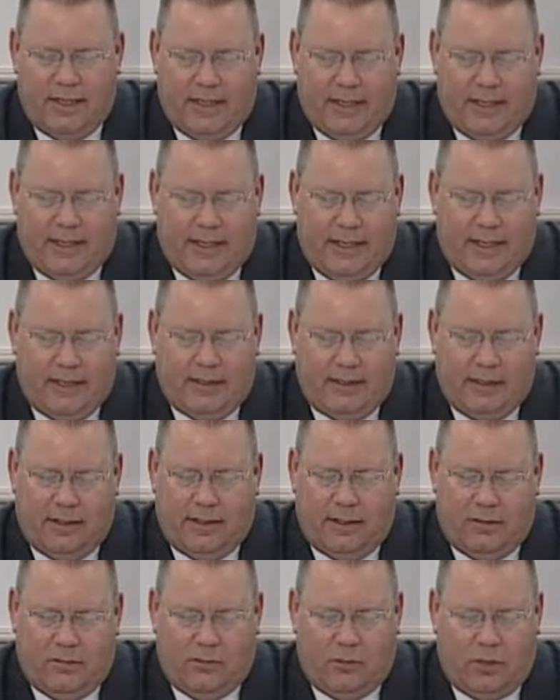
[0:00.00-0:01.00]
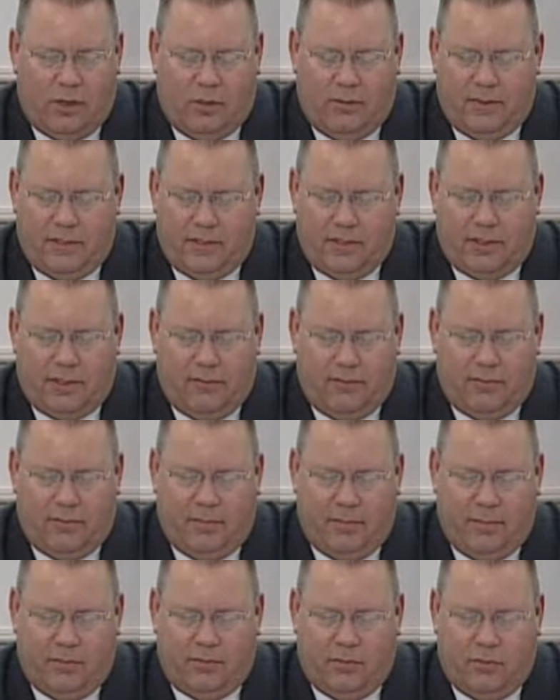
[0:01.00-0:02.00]
And we're always looking for
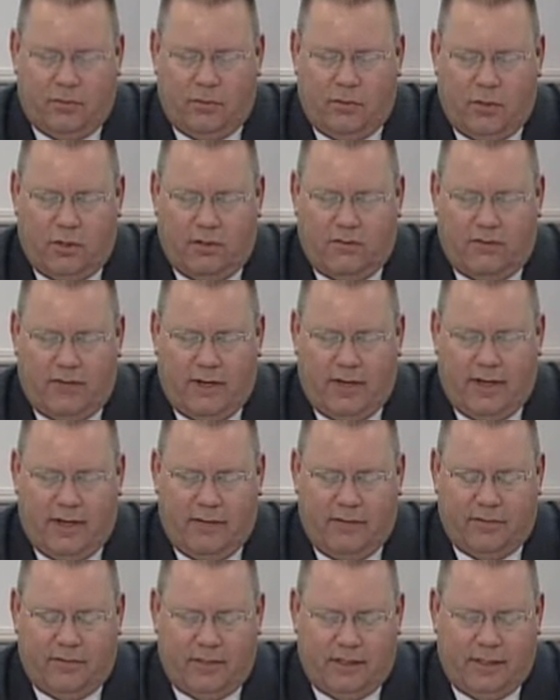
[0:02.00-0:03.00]
people in Ward 5.